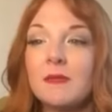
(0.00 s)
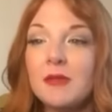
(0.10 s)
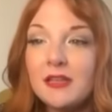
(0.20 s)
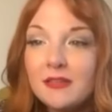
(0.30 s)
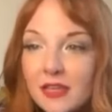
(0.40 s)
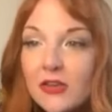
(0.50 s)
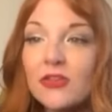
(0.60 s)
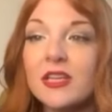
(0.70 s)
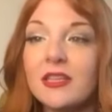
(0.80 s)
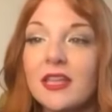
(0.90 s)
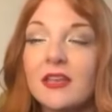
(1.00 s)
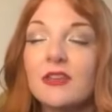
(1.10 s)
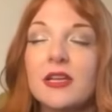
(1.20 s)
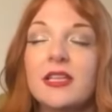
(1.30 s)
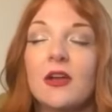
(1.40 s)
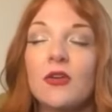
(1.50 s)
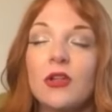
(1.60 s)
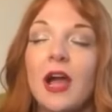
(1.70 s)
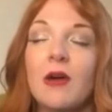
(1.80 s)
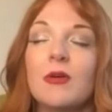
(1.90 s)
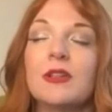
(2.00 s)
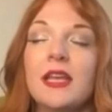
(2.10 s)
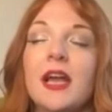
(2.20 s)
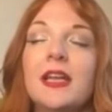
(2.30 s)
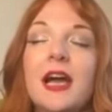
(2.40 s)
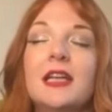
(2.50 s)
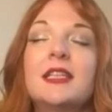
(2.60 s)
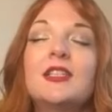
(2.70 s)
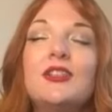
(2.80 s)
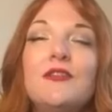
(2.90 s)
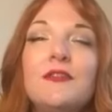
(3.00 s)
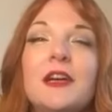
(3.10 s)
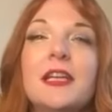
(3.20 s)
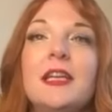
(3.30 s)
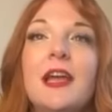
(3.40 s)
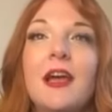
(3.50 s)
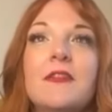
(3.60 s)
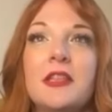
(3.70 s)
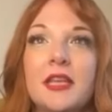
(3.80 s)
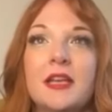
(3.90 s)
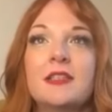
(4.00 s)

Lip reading: I mean, literally during that whole hour, they have access to fucking everything.